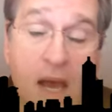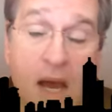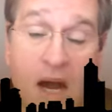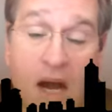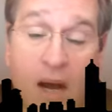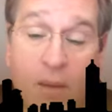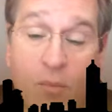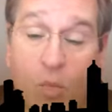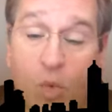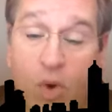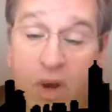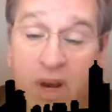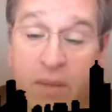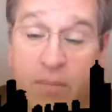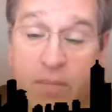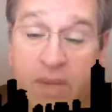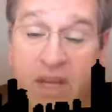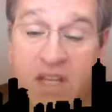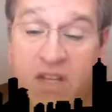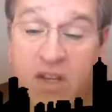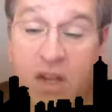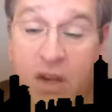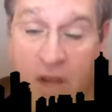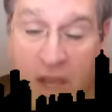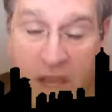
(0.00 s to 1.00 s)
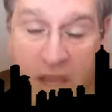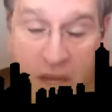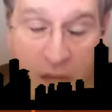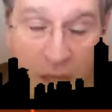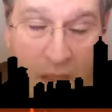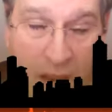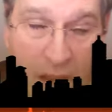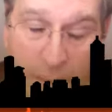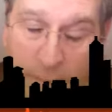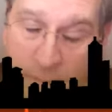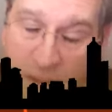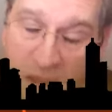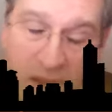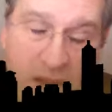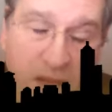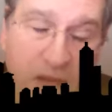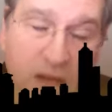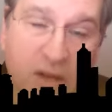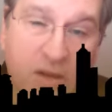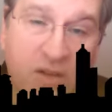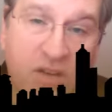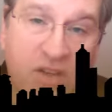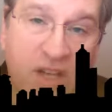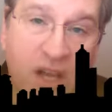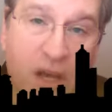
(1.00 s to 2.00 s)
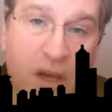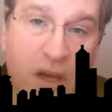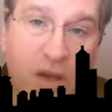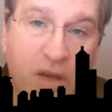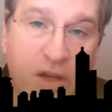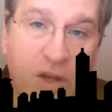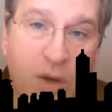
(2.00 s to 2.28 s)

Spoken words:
What it means, and I'm not going to tell